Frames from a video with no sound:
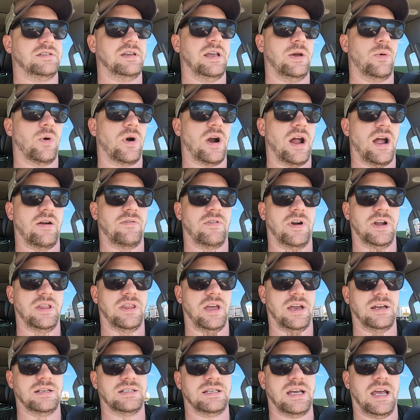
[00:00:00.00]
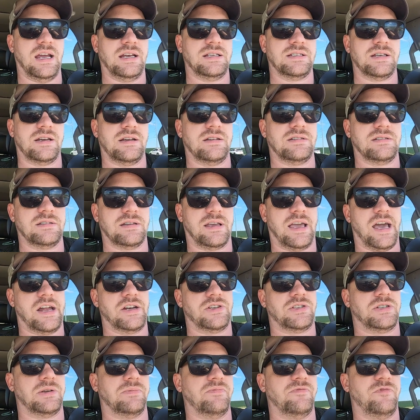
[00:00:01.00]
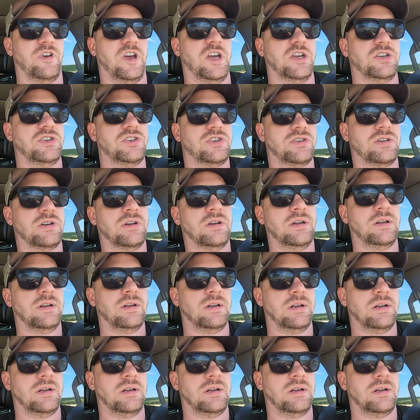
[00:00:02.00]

see where everything takes us, catch some fish,